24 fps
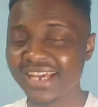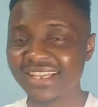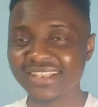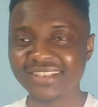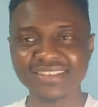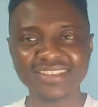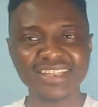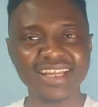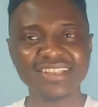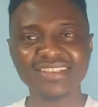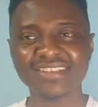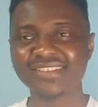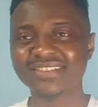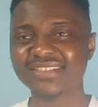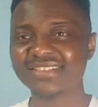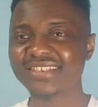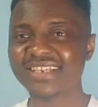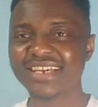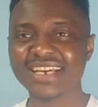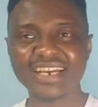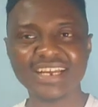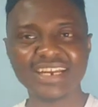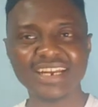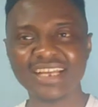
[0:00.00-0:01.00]
That
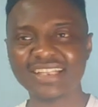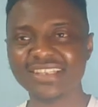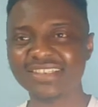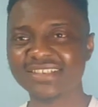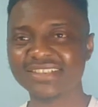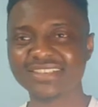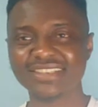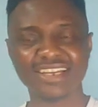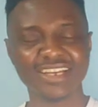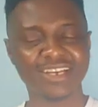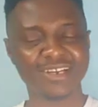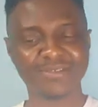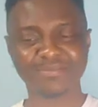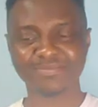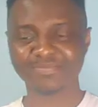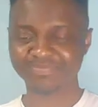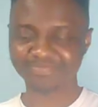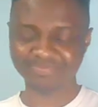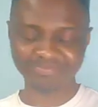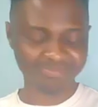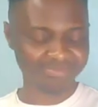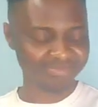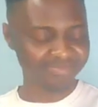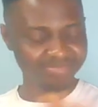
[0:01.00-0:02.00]
is the
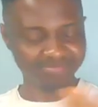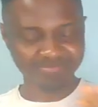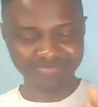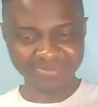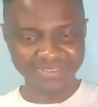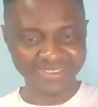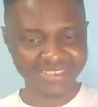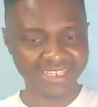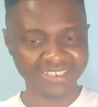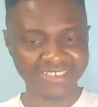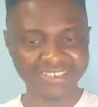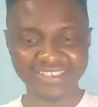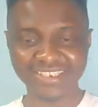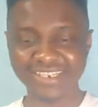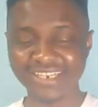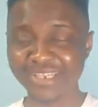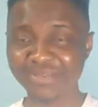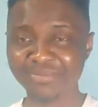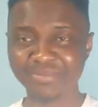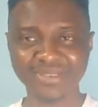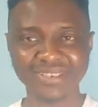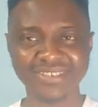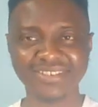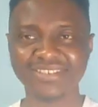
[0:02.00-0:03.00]

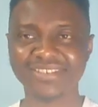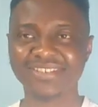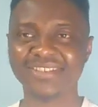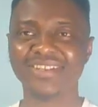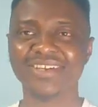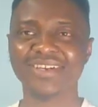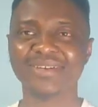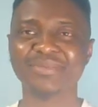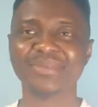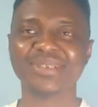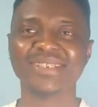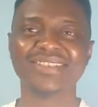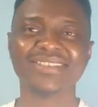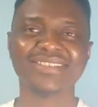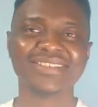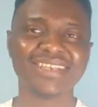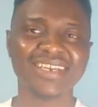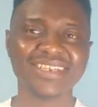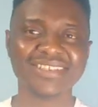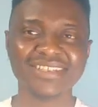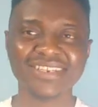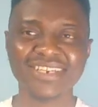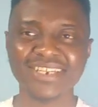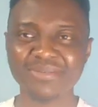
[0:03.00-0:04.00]
limit. You know what I mean?
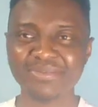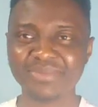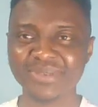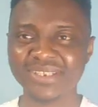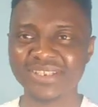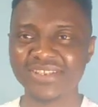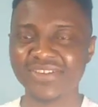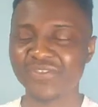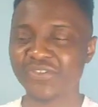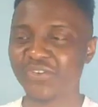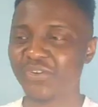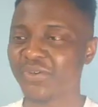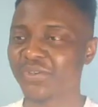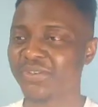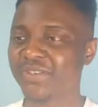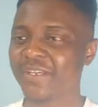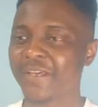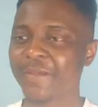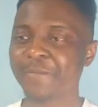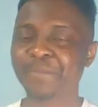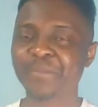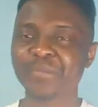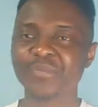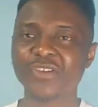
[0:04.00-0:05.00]
That's the limit, of course.
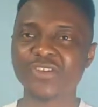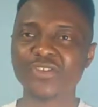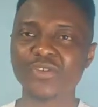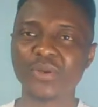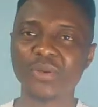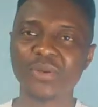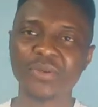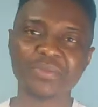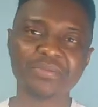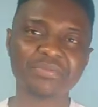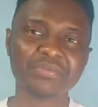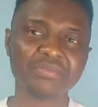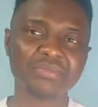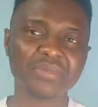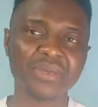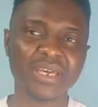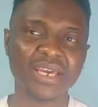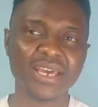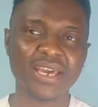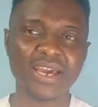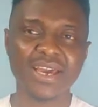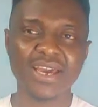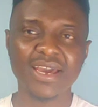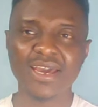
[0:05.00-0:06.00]
So
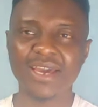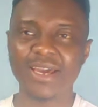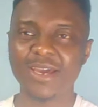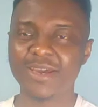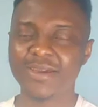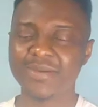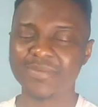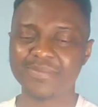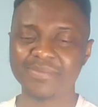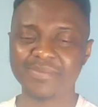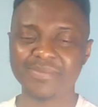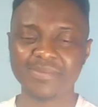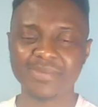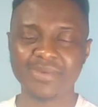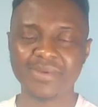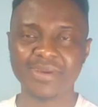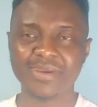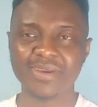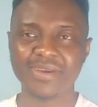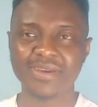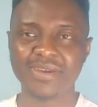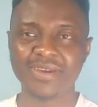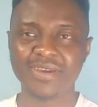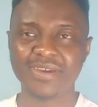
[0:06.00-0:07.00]

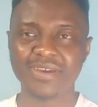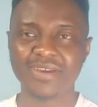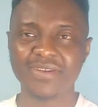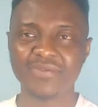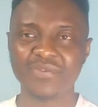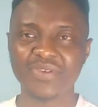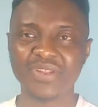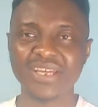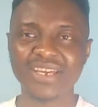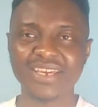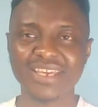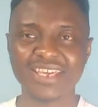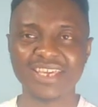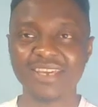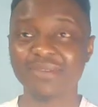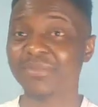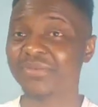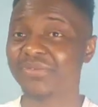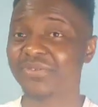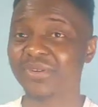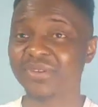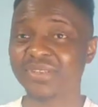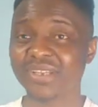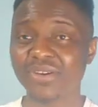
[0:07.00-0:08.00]
for that
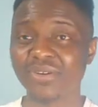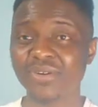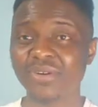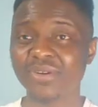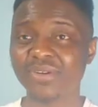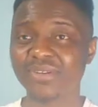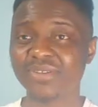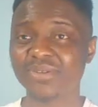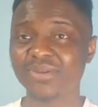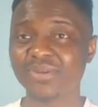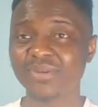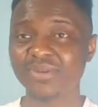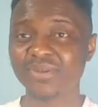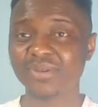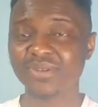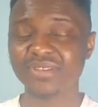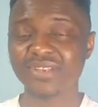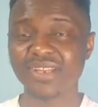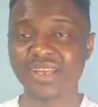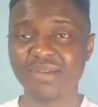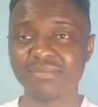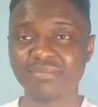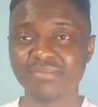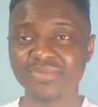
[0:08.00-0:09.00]
game, of course, I'll always go
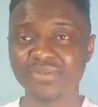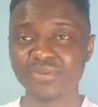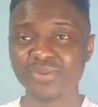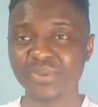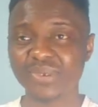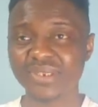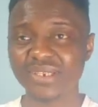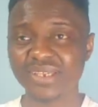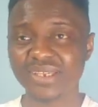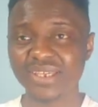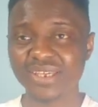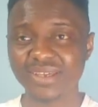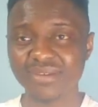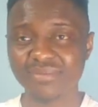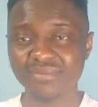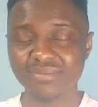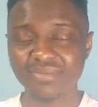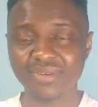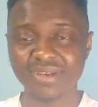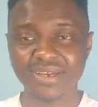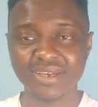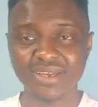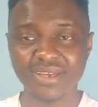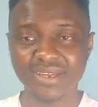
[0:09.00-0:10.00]
Tottenham to win the
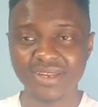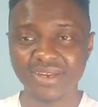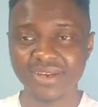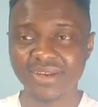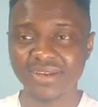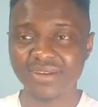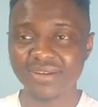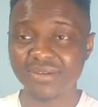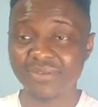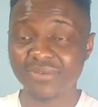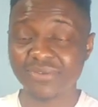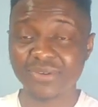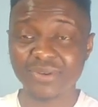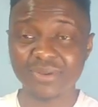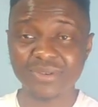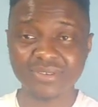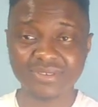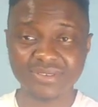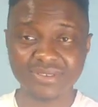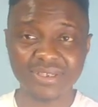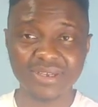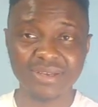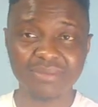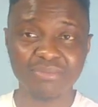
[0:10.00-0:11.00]
game. And of
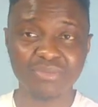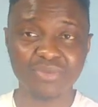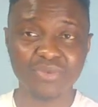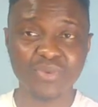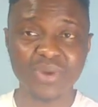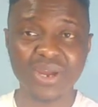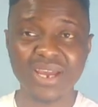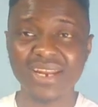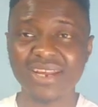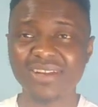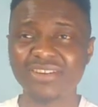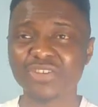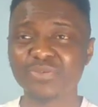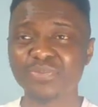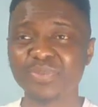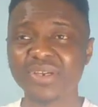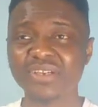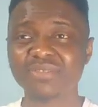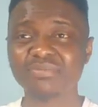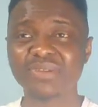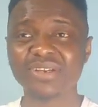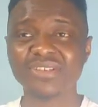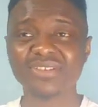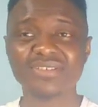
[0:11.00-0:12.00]
course, while I
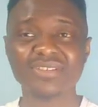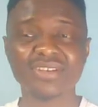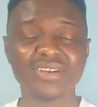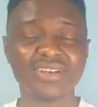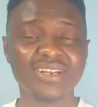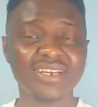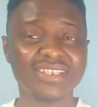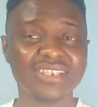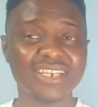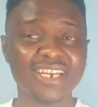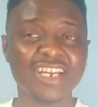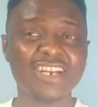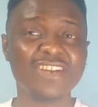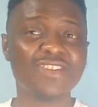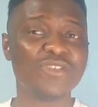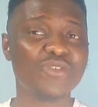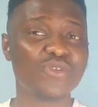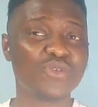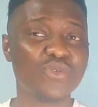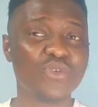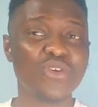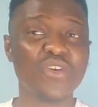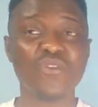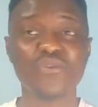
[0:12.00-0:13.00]
respect Manchester United
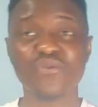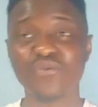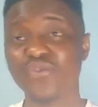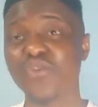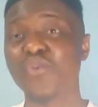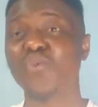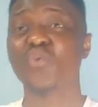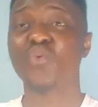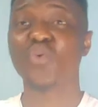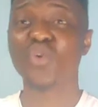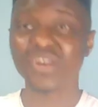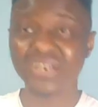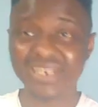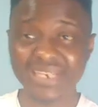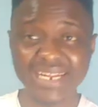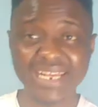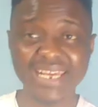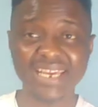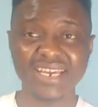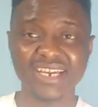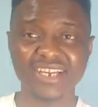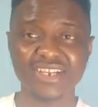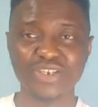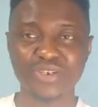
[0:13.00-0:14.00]
for what
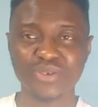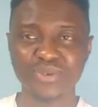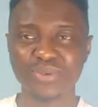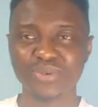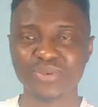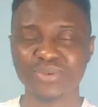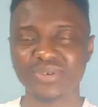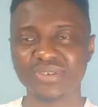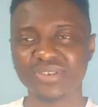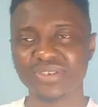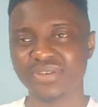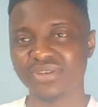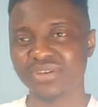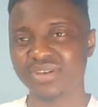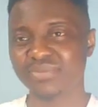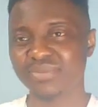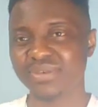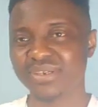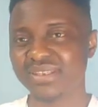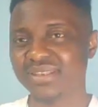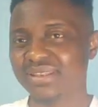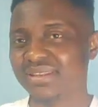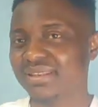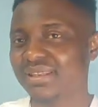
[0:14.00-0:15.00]
they can do, you know what I
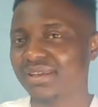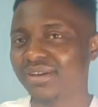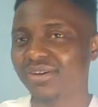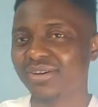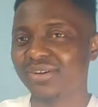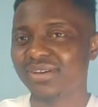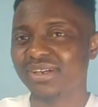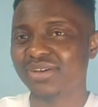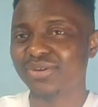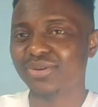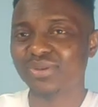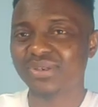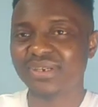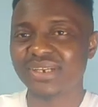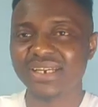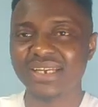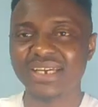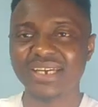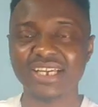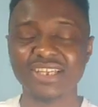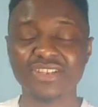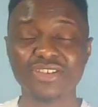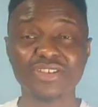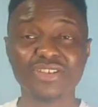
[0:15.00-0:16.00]
mean, on a good day
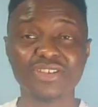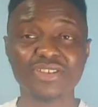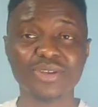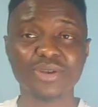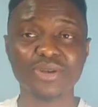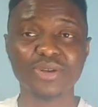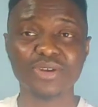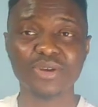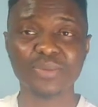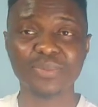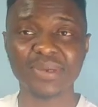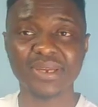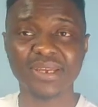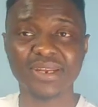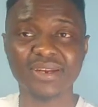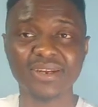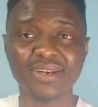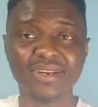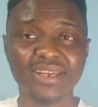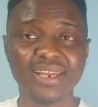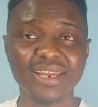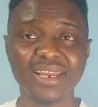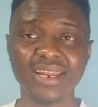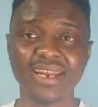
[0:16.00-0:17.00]
they can just turn up
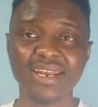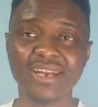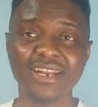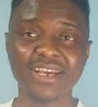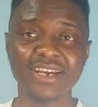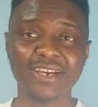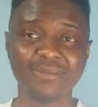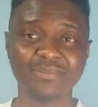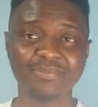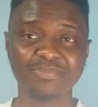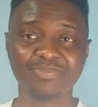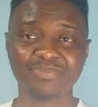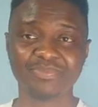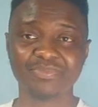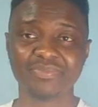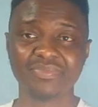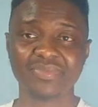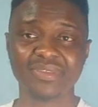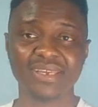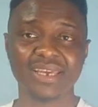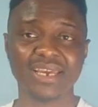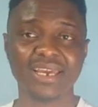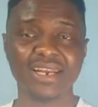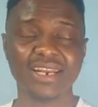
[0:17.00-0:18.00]
and
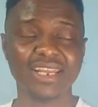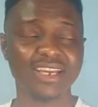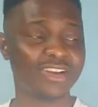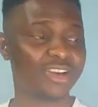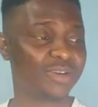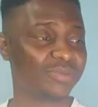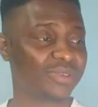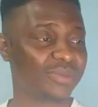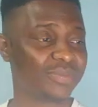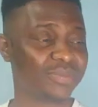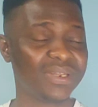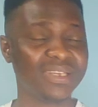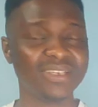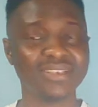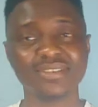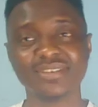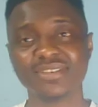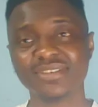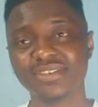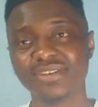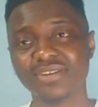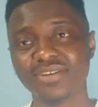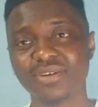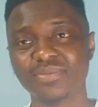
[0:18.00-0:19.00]
lick up the
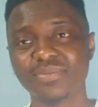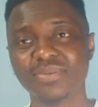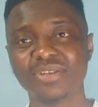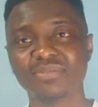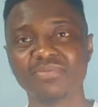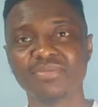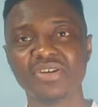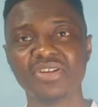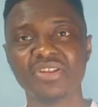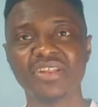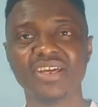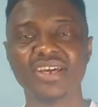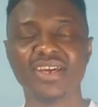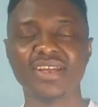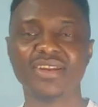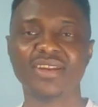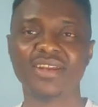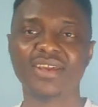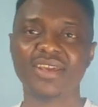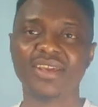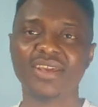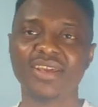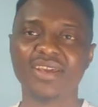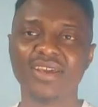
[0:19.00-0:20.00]
place, you know what I mean. But
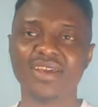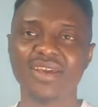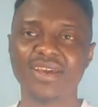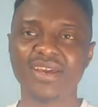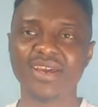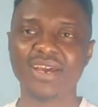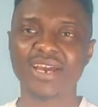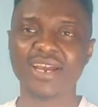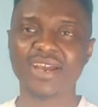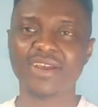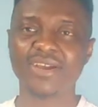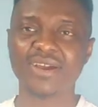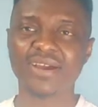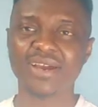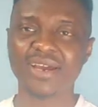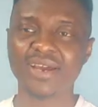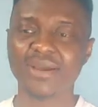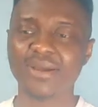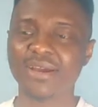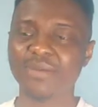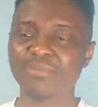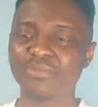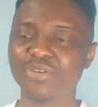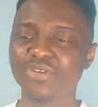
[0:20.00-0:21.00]
then
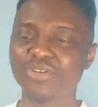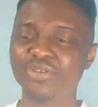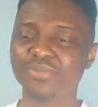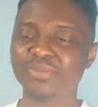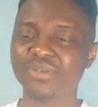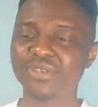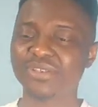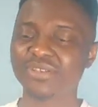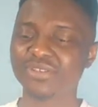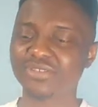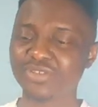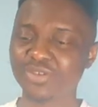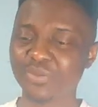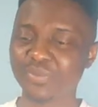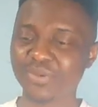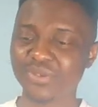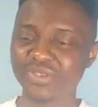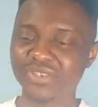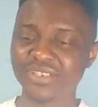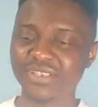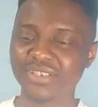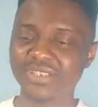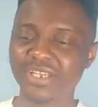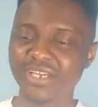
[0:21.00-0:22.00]
I'm going to be
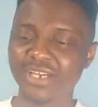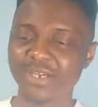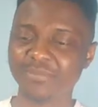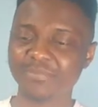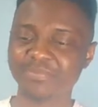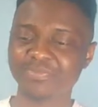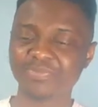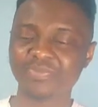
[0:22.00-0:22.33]
supporting